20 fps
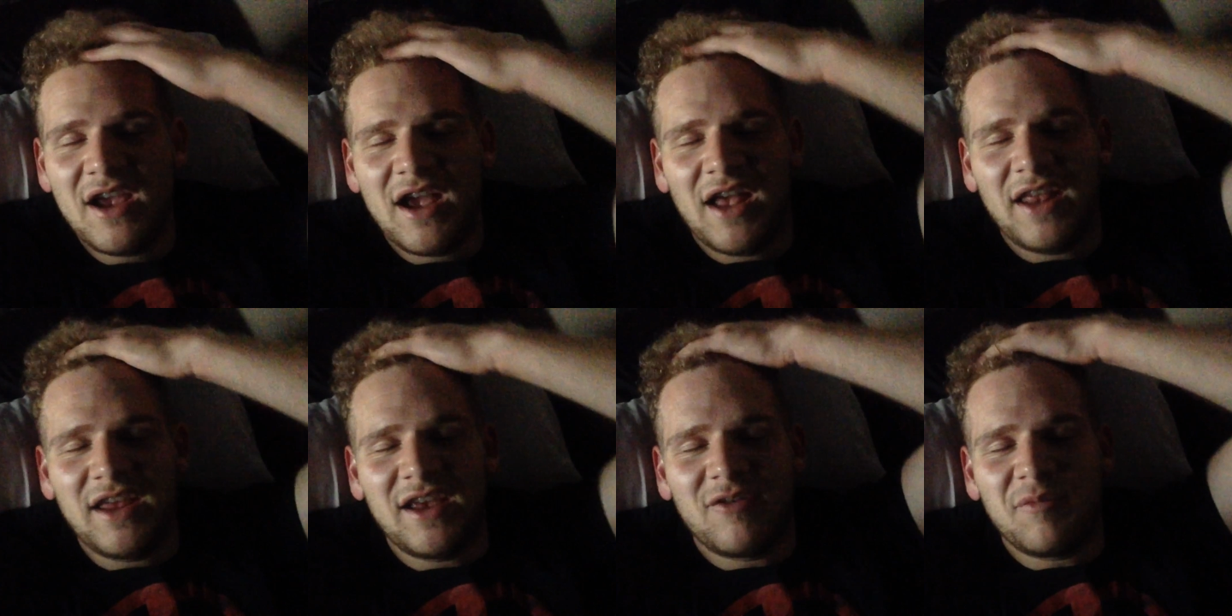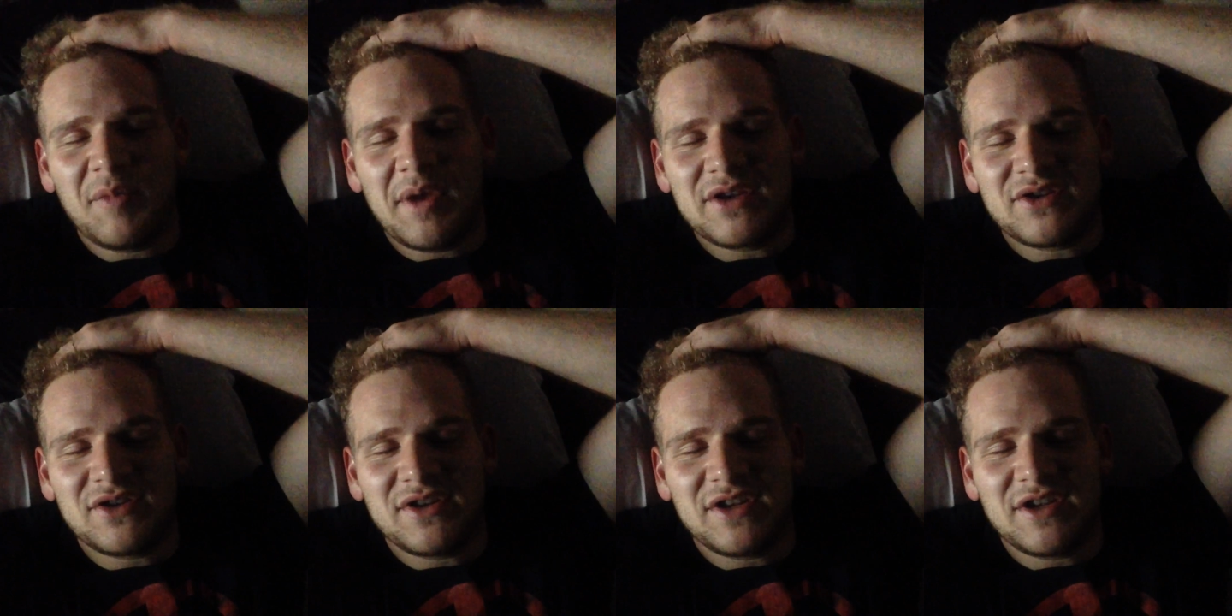I think I
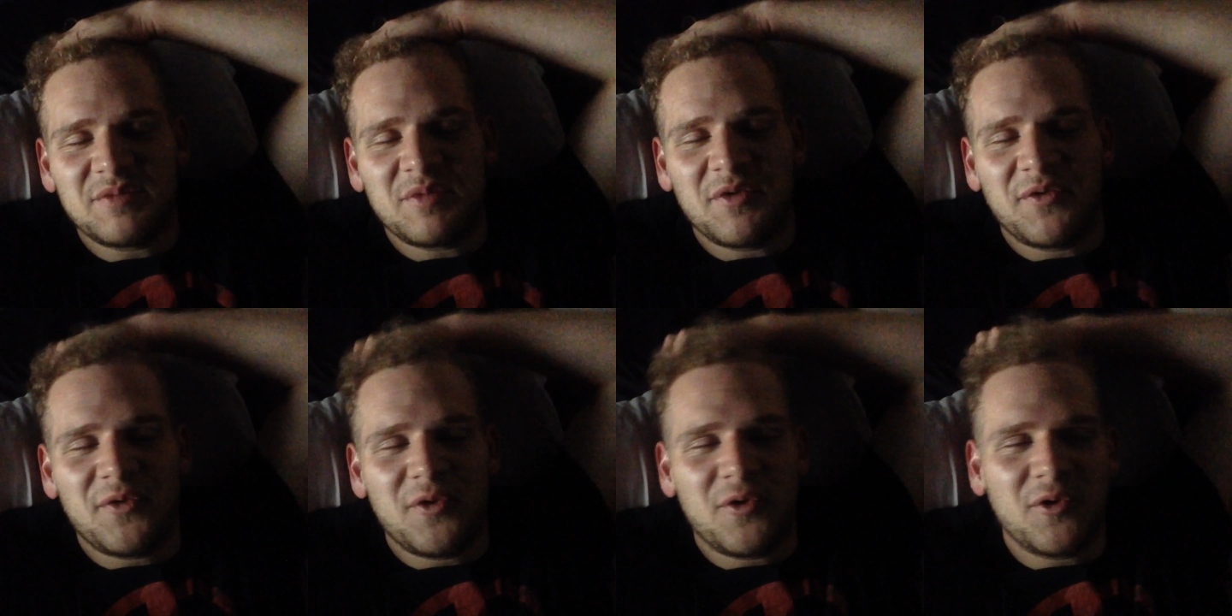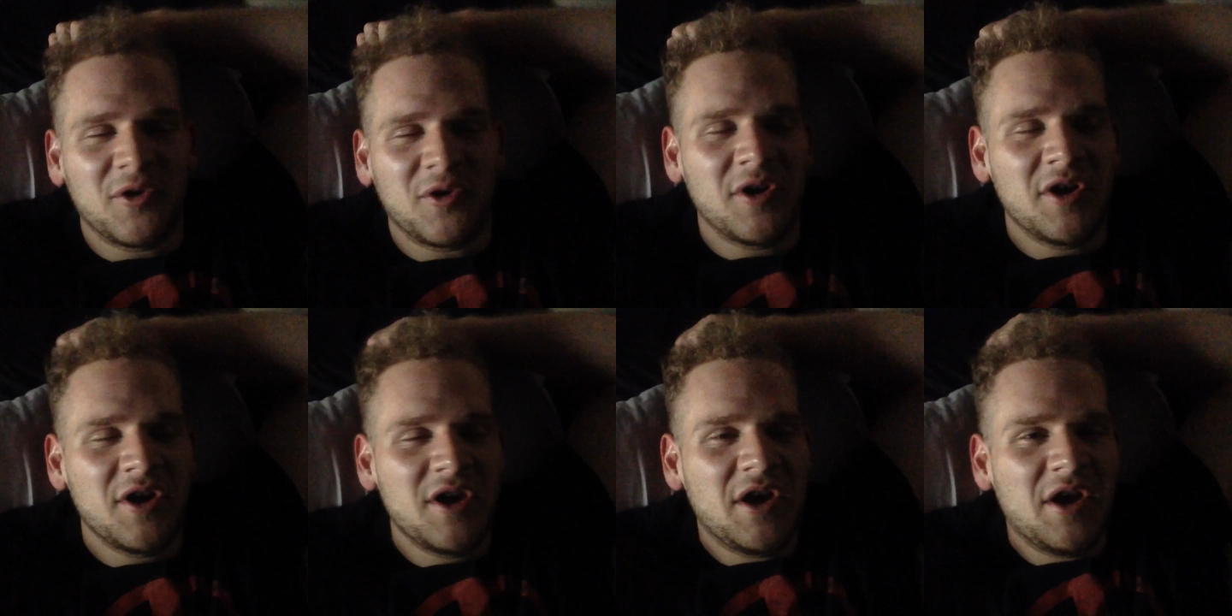mentioned this
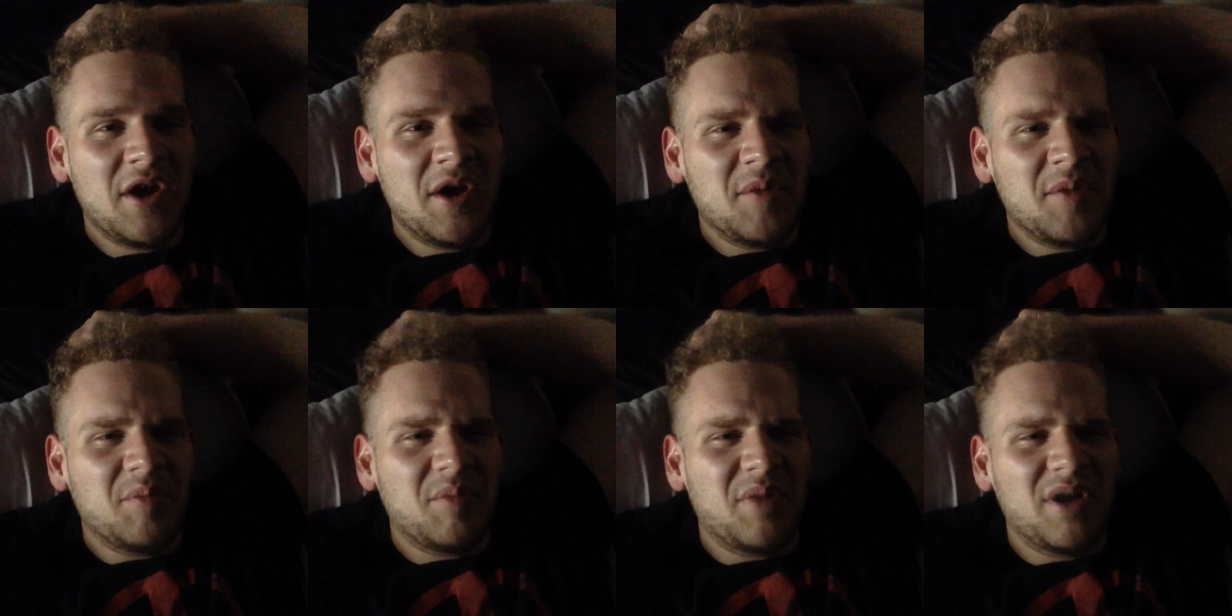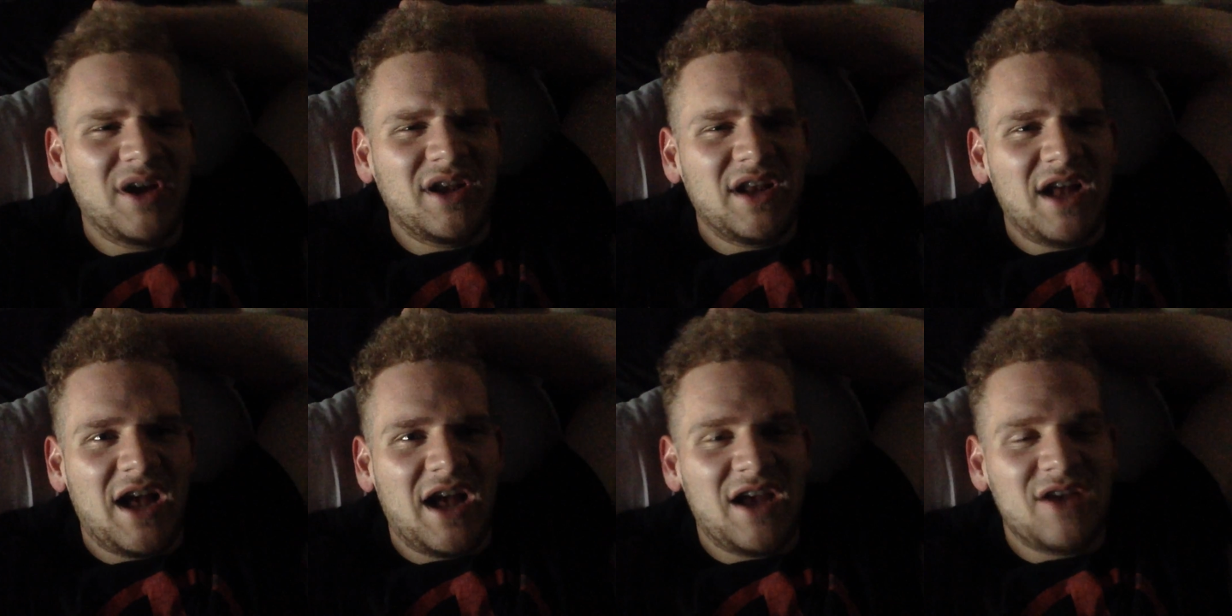before,
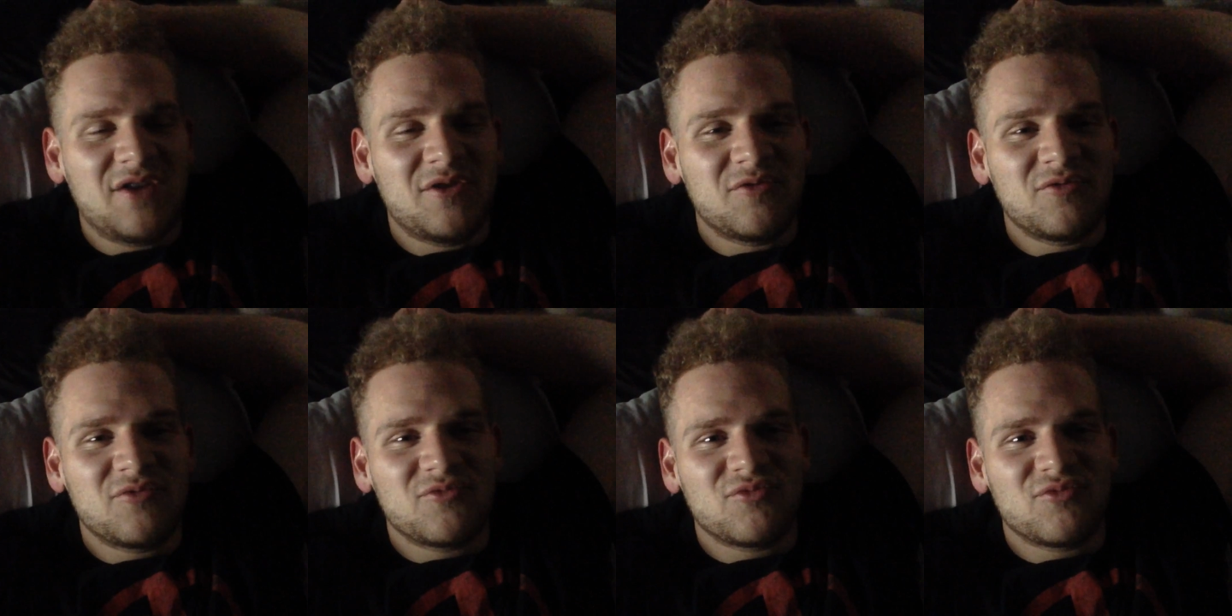but I don't